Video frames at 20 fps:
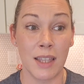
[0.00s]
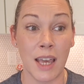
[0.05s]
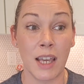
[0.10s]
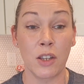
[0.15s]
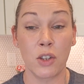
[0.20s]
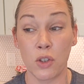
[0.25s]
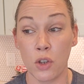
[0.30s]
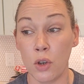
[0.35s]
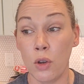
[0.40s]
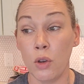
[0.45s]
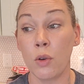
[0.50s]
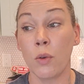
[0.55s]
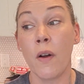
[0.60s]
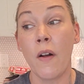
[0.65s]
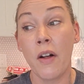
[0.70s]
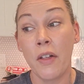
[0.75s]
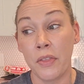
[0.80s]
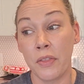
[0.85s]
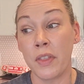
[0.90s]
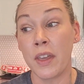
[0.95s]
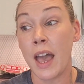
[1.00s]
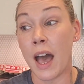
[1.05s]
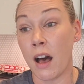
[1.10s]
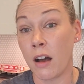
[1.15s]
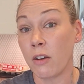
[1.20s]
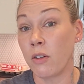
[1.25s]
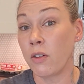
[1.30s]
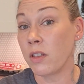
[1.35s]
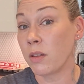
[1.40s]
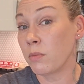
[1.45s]
thanks to the
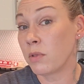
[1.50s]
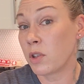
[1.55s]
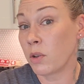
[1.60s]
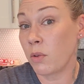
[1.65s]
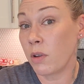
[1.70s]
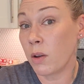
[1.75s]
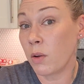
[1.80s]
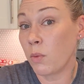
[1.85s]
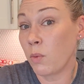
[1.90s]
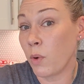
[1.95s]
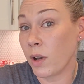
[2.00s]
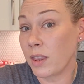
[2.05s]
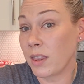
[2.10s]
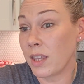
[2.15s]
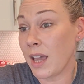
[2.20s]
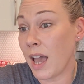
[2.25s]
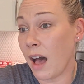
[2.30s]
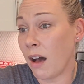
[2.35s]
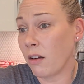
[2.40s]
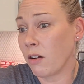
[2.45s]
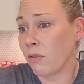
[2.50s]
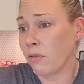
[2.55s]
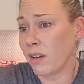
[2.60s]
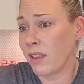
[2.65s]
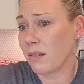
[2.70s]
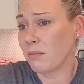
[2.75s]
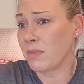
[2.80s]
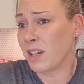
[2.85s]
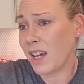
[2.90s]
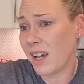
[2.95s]
algorithm doing what the
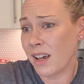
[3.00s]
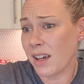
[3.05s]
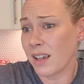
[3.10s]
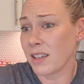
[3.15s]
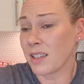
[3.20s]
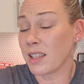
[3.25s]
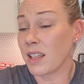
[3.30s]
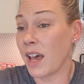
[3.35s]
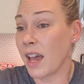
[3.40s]
algorithm does.